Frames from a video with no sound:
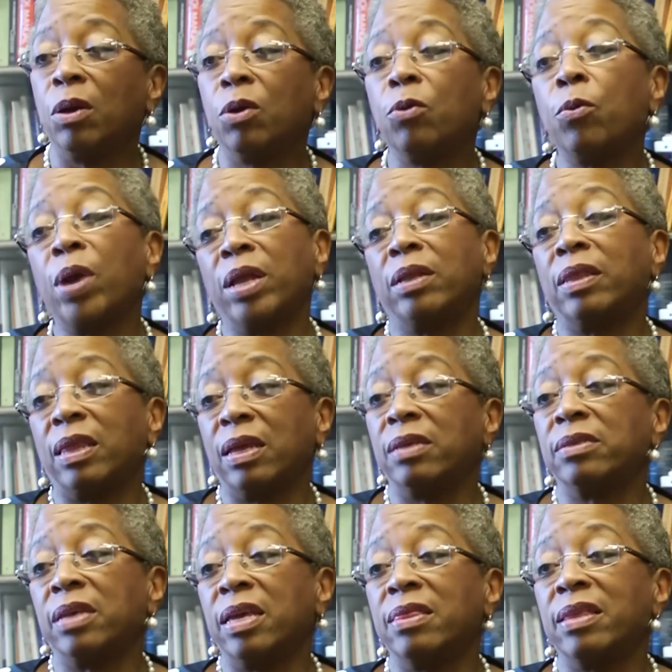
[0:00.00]
great
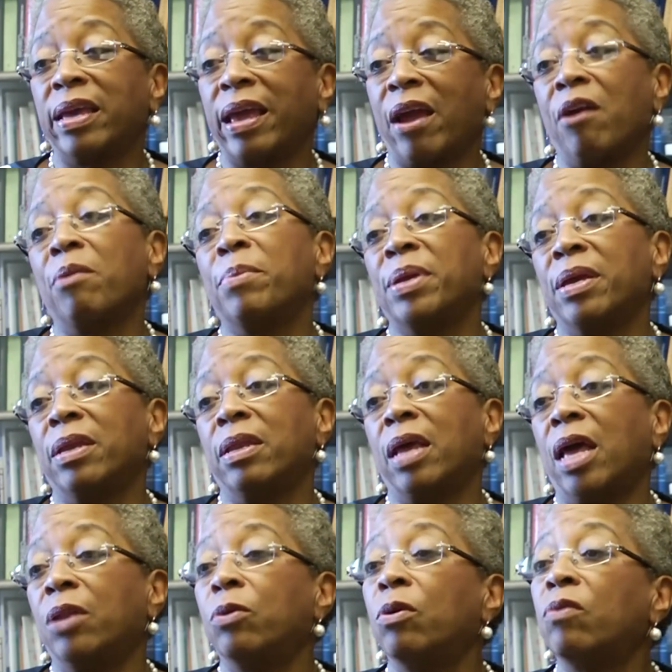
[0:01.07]
things in the Caribbean
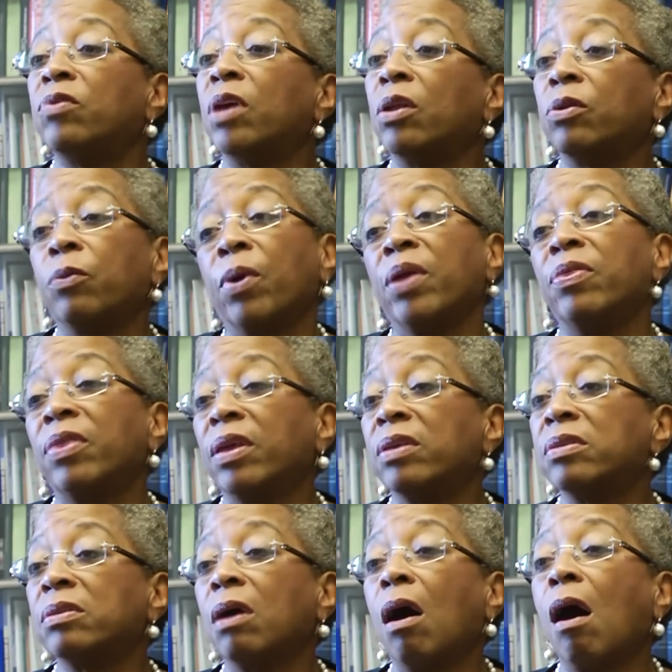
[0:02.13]
and who have done great
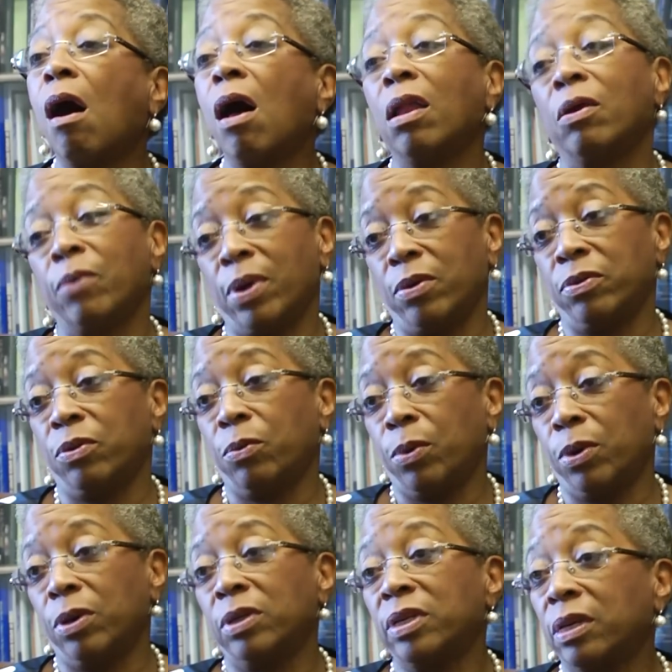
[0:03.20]
things all around the
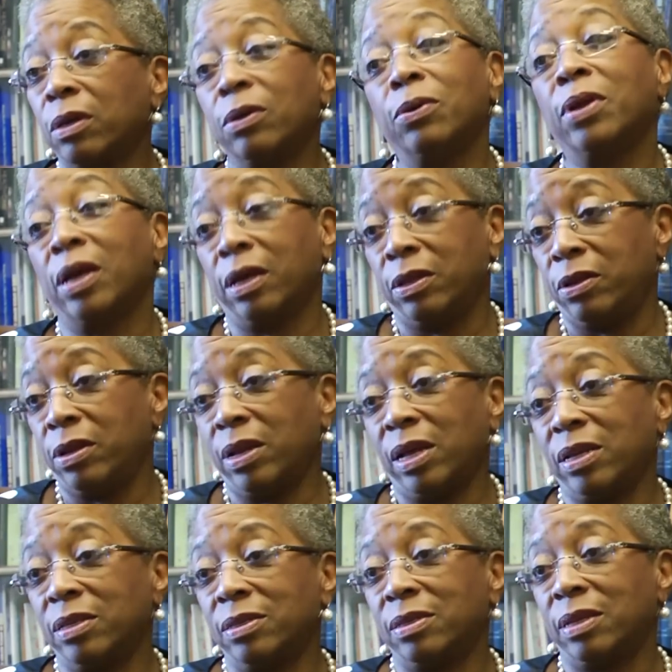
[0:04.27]
world, including in the
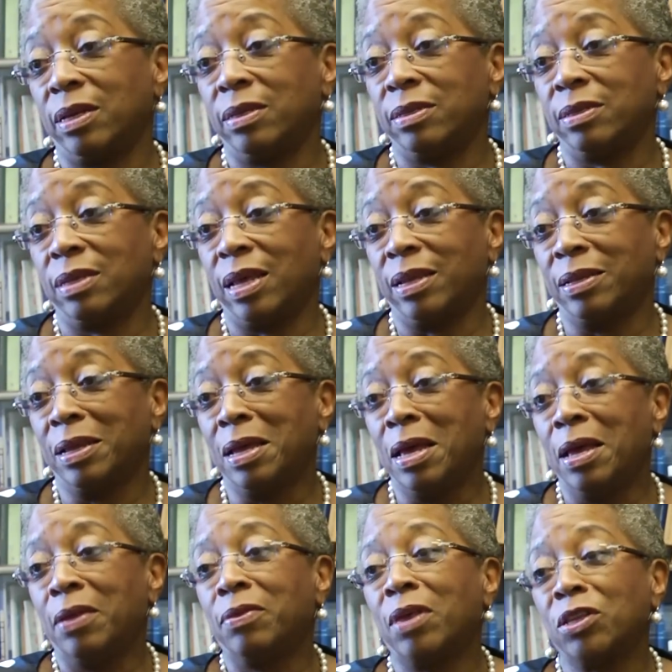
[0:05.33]
United States. And
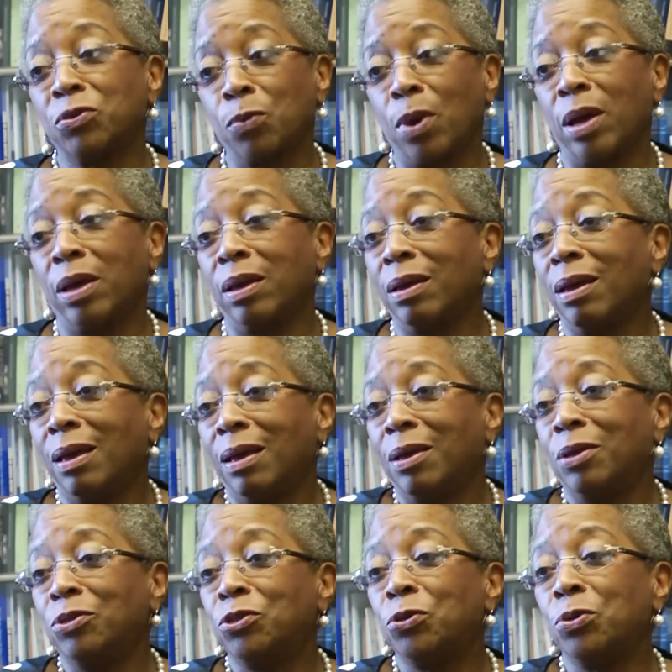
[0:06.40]
that's why
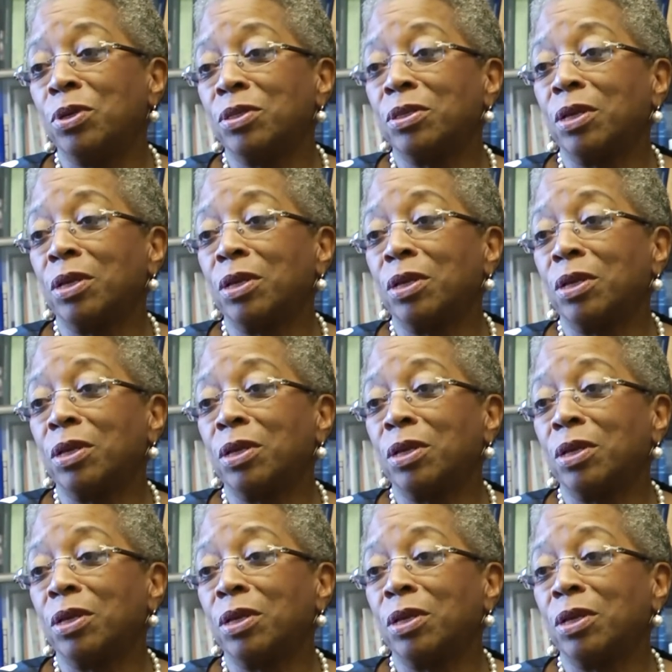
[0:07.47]
June is